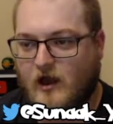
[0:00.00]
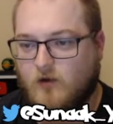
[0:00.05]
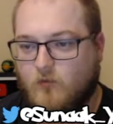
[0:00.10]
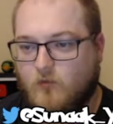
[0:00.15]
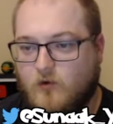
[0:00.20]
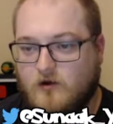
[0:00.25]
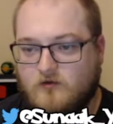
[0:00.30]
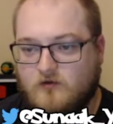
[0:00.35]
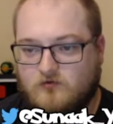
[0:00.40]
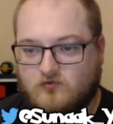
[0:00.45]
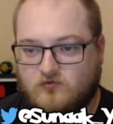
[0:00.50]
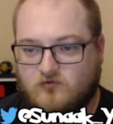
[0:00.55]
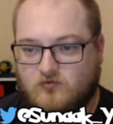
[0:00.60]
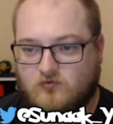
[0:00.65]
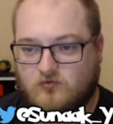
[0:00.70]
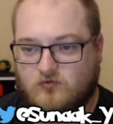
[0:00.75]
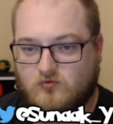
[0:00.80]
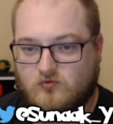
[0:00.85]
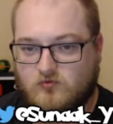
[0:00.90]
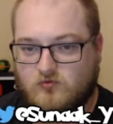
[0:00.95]
want
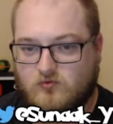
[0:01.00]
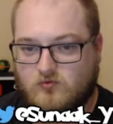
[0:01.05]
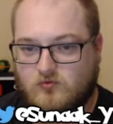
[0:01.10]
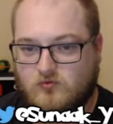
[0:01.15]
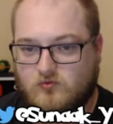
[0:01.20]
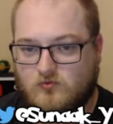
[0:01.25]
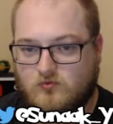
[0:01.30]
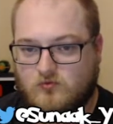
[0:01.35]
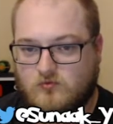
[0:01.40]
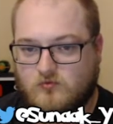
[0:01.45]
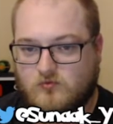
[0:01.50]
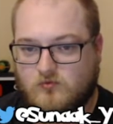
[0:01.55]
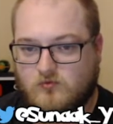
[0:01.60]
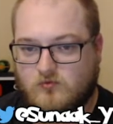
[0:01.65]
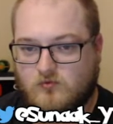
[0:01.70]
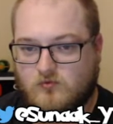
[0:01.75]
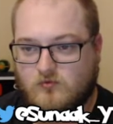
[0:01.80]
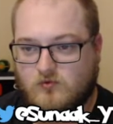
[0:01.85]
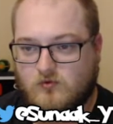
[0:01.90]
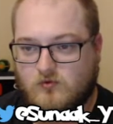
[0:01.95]
to
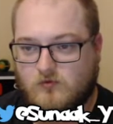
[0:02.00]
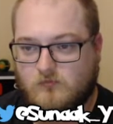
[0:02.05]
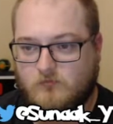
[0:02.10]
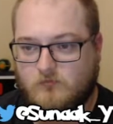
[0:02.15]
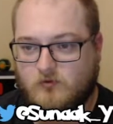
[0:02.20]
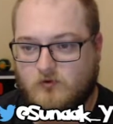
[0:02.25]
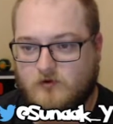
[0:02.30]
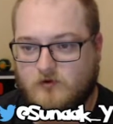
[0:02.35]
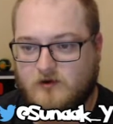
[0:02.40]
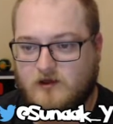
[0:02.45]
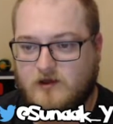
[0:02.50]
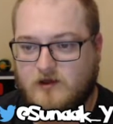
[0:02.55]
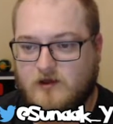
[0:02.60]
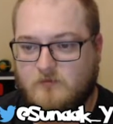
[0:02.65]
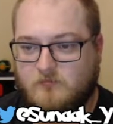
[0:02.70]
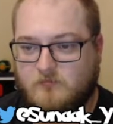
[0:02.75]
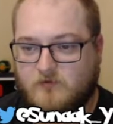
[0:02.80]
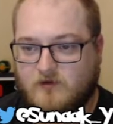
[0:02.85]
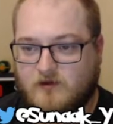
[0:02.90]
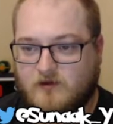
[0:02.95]
put
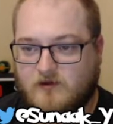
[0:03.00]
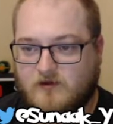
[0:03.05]
up